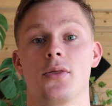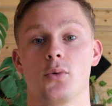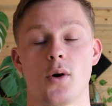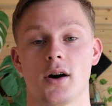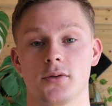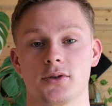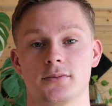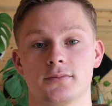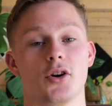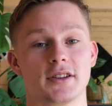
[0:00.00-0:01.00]
and the world.
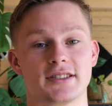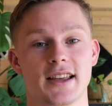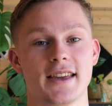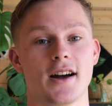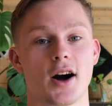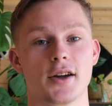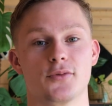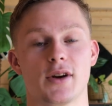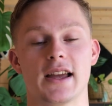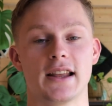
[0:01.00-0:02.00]
Honestly, I
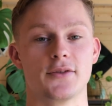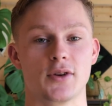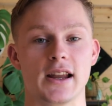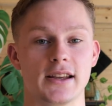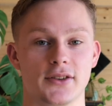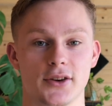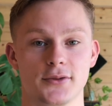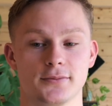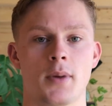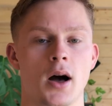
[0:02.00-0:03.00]
really
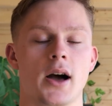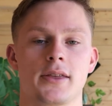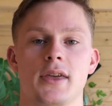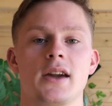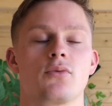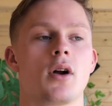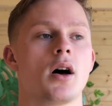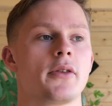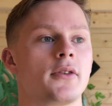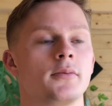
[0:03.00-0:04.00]
do. But I think
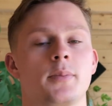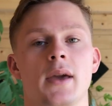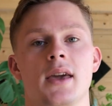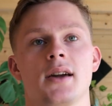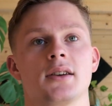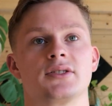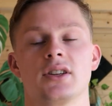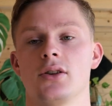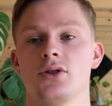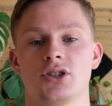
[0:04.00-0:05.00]
rather than being a
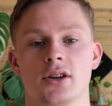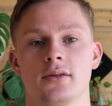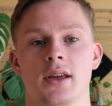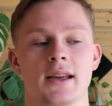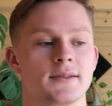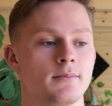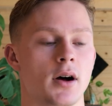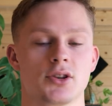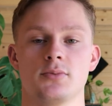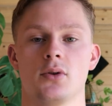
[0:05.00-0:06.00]
solution, it's
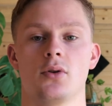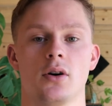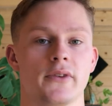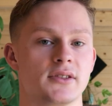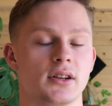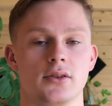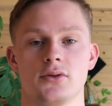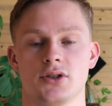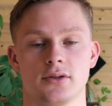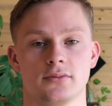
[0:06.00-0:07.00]
much more of a
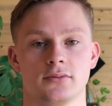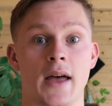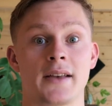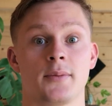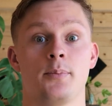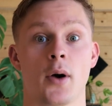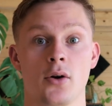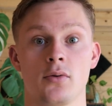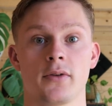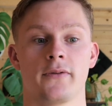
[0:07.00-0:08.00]
delusion. And that's
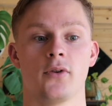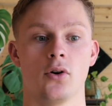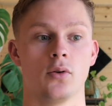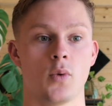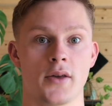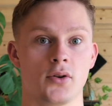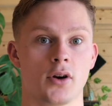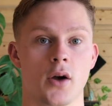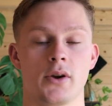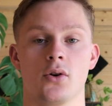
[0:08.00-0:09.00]
both for whether you're
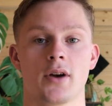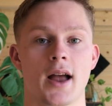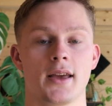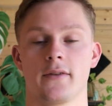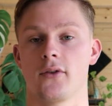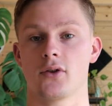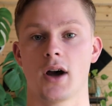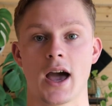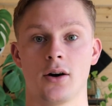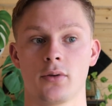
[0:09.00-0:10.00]
going organic for
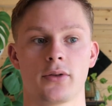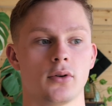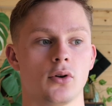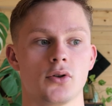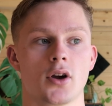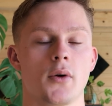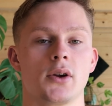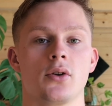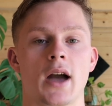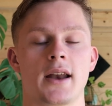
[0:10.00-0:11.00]
your health or you're
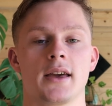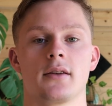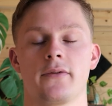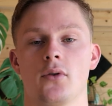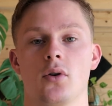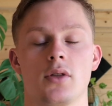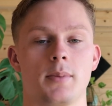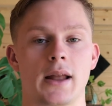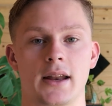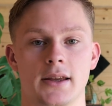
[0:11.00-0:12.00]
going organic for the
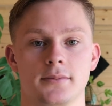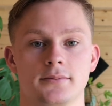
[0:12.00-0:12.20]
planet.